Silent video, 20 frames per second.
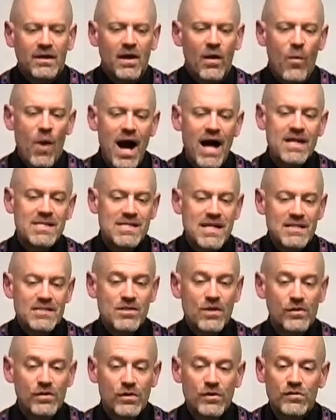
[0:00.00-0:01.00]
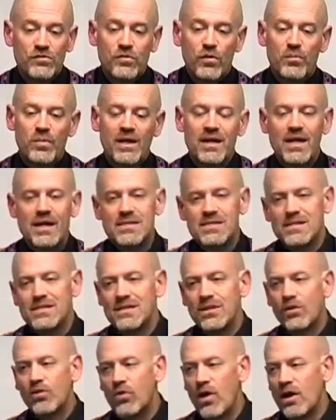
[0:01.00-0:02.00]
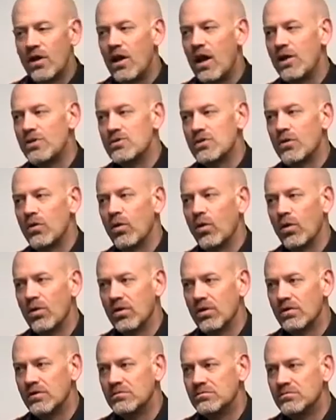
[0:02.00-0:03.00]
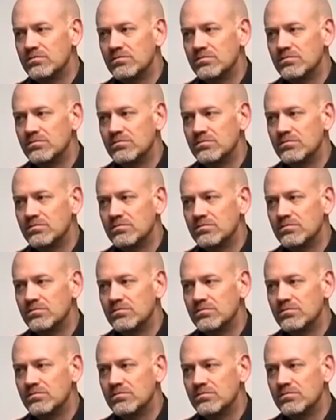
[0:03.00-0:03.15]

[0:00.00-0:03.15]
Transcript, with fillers: Now, why is that so useful? Because it's in chronological order.